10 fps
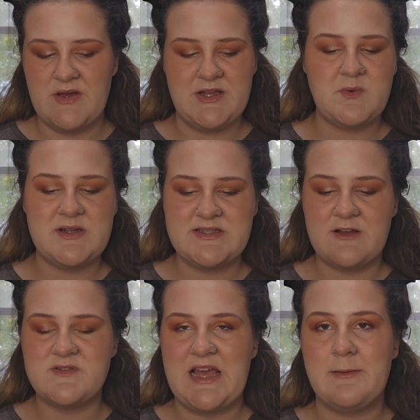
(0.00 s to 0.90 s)
I don't want to
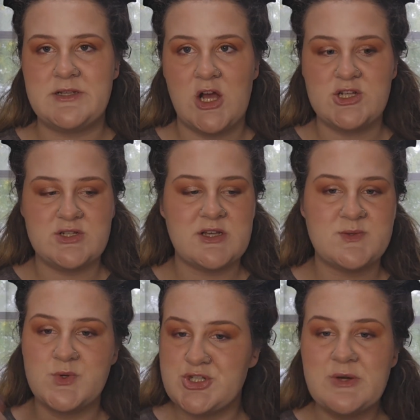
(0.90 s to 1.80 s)
self-sabotage
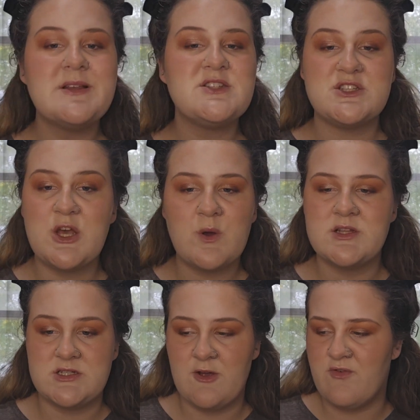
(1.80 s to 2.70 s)
because we're doing so
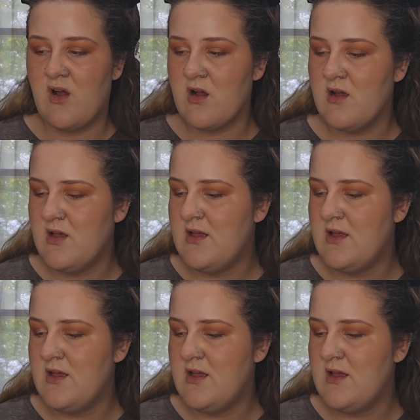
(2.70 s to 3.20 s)
good so far.